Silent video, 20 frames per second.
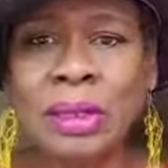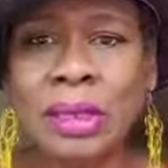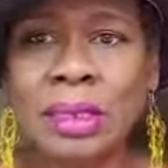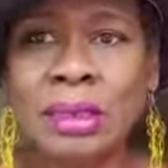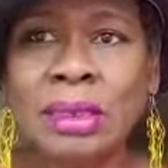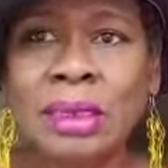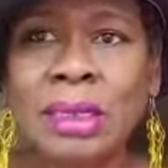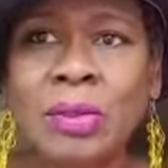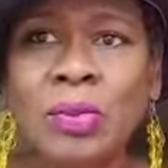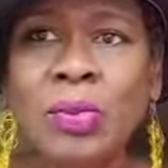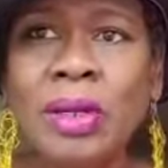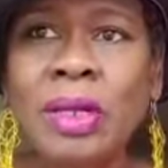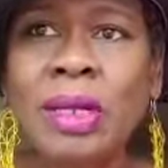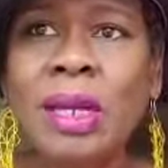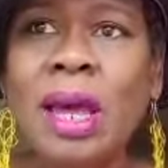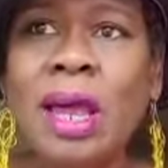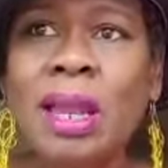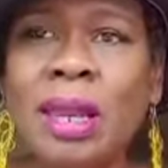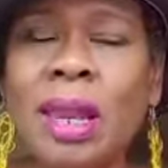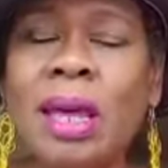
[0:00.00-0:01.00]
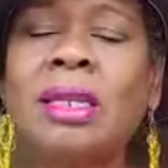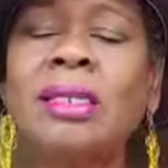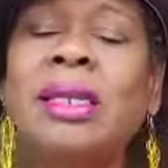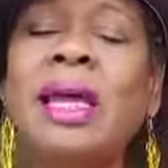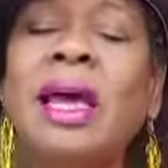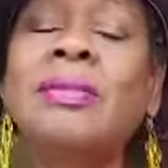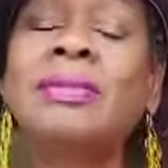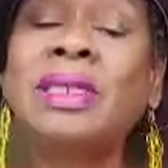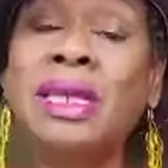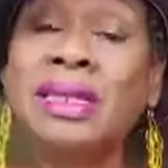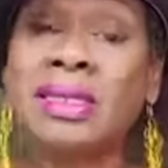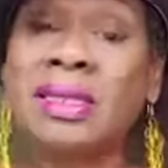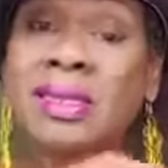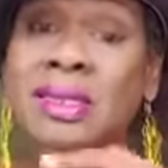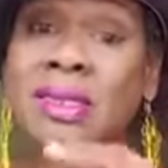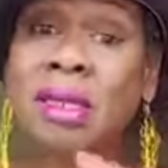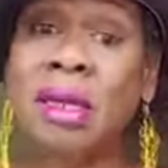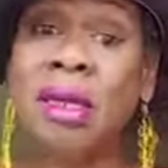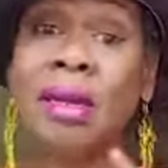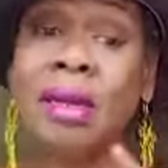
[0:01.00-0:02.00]
this. And we, a lot of times, are
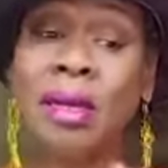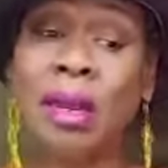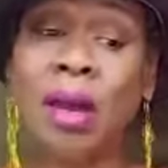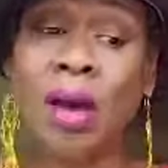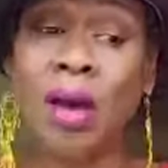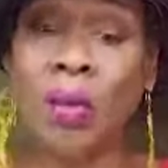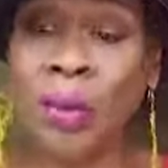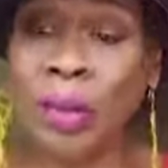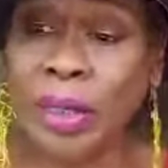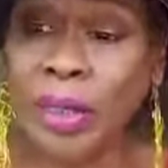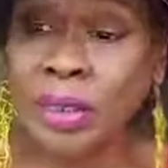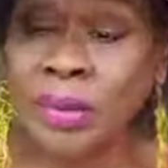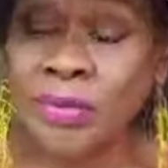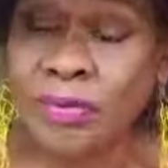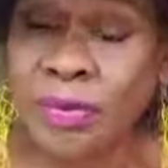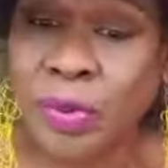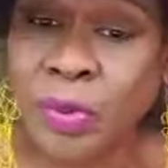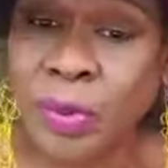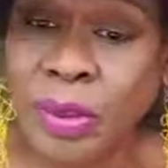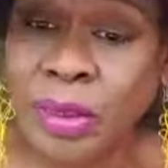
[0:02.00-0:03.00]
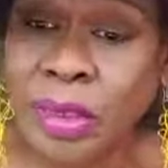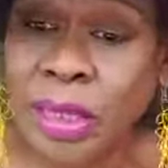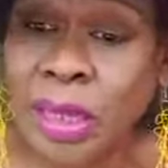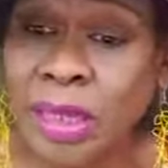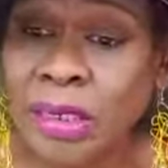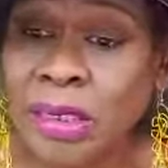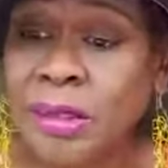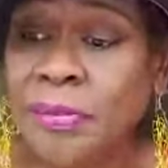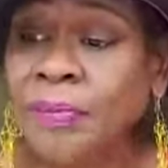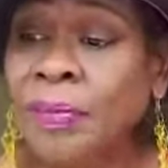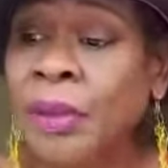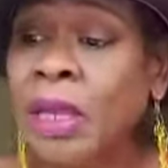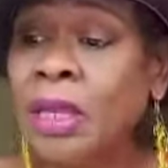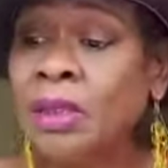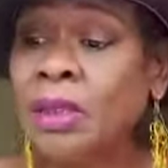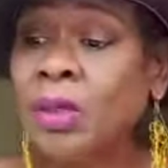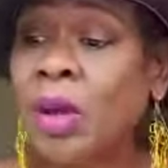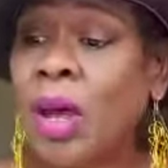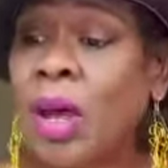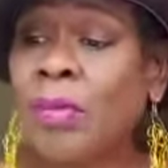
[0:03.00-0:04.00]
stuck in our ways of doing things.
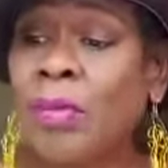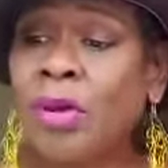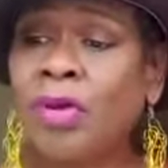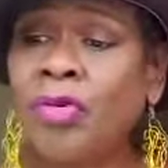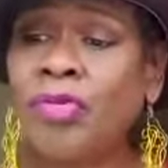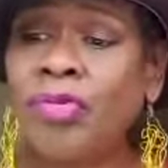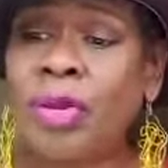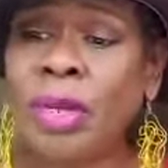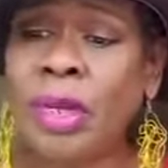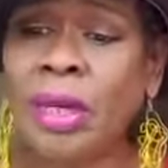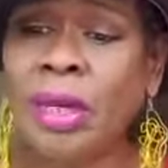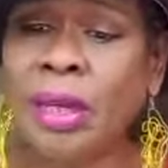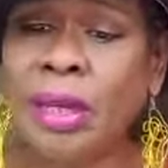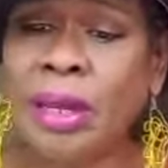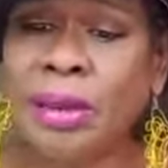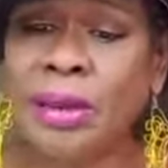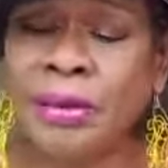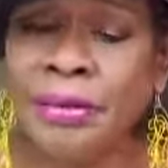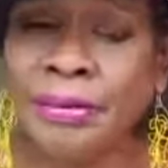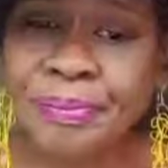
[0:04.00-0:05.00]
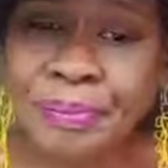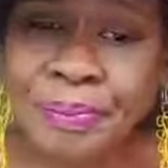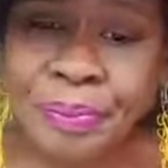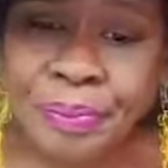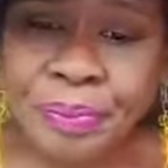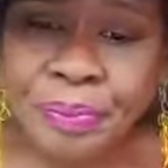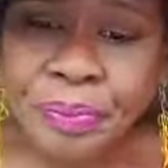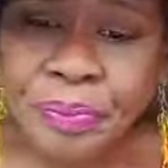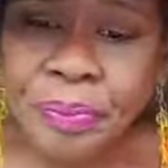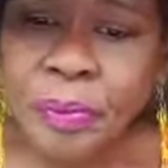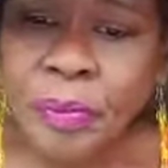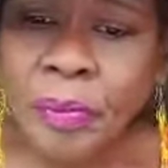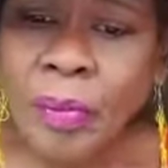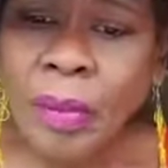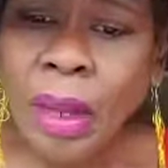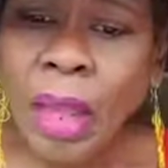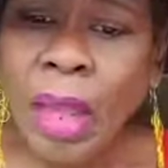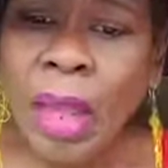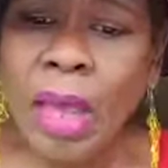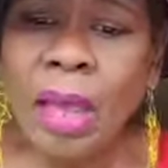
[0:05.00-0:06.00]
So I'm going to read here,
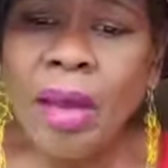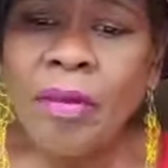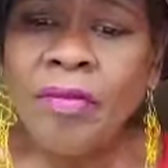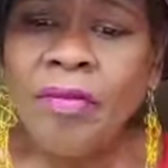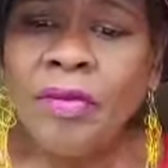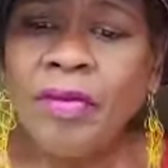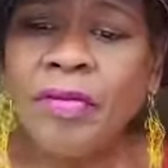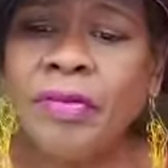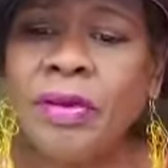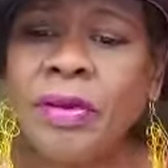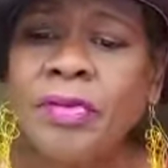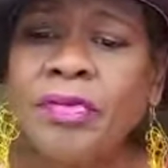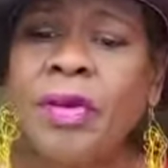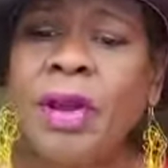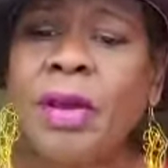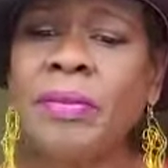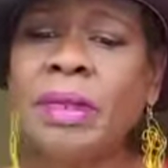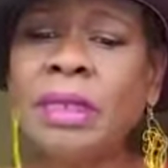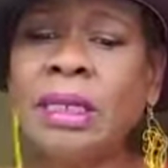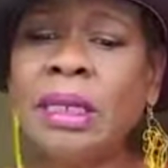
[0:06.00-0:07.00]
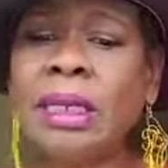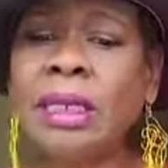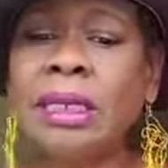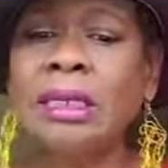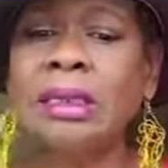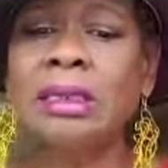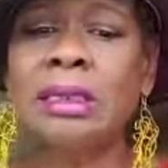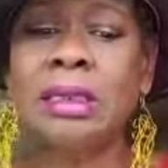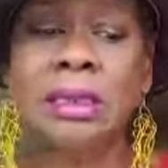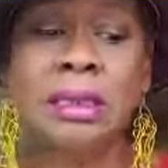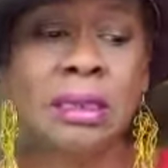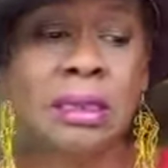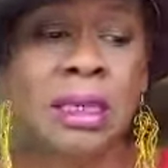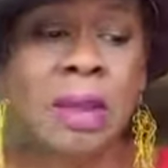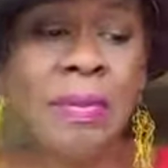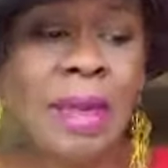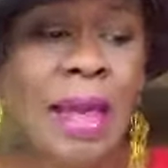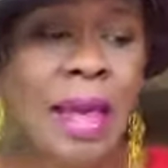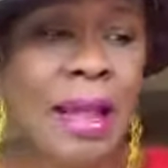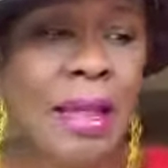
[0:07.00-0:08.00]
15 remedies to
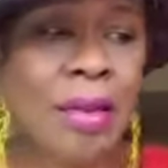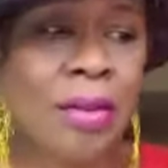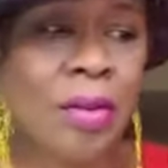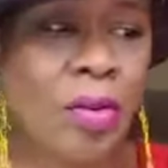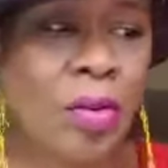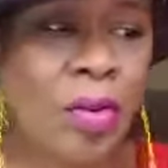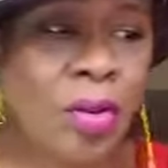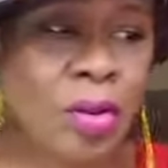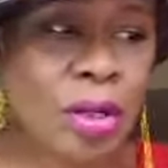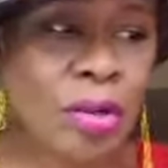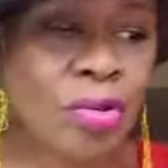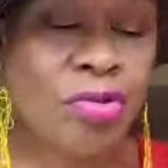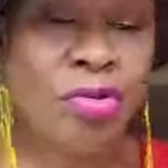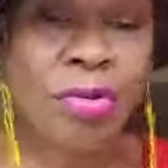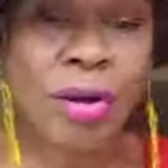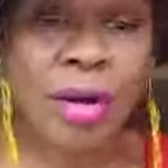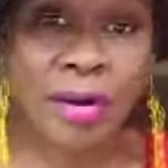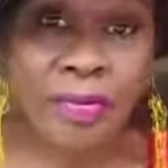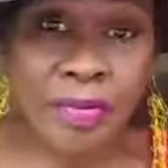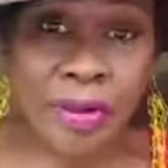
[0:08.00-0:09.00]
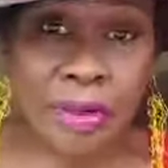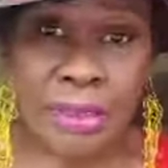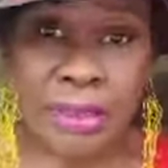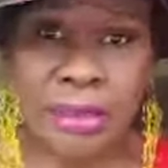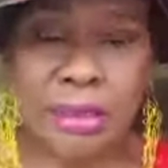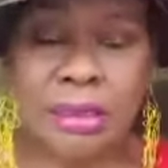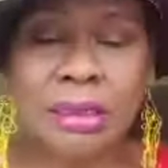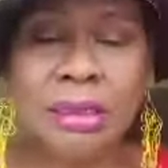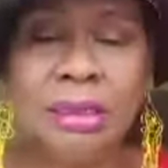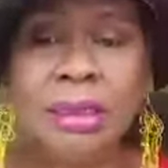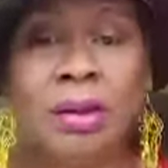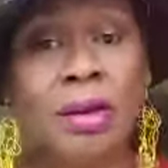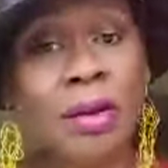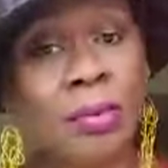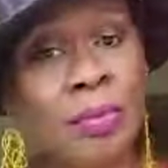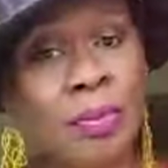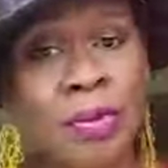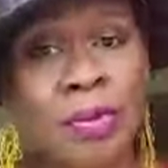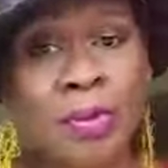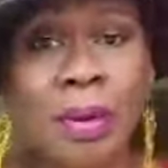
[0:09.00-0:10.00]
stop alcohol cravings. I'm going
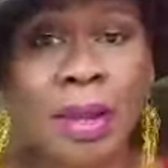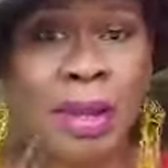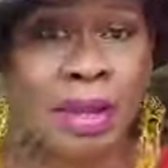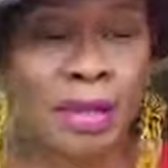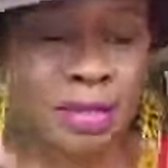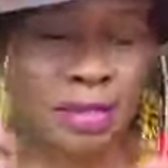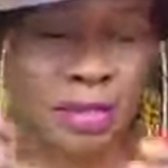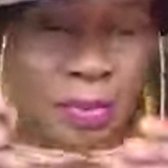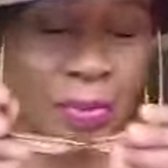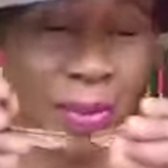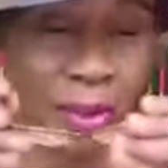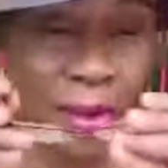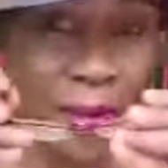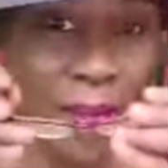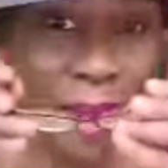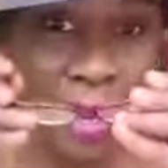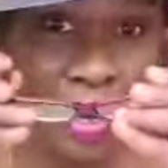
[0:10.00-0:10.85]
to put on my extra pair of